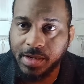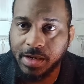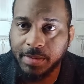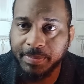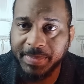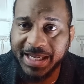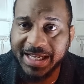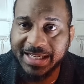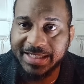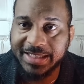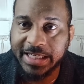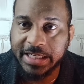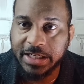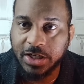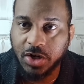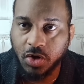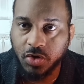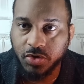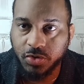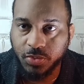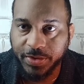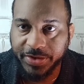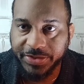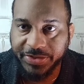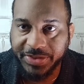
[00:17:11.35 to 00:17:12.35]
because he
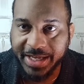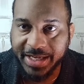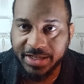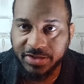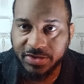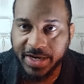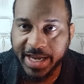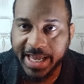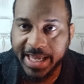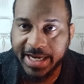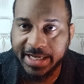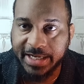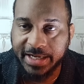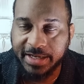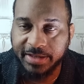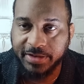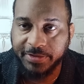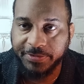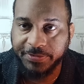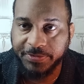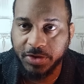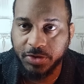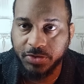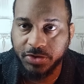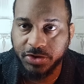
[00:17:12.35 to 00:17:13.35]
knows where things are heading in the
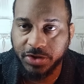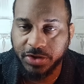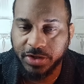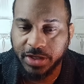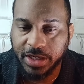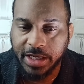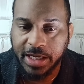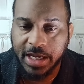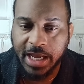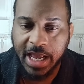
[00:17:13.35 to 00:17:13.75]
future.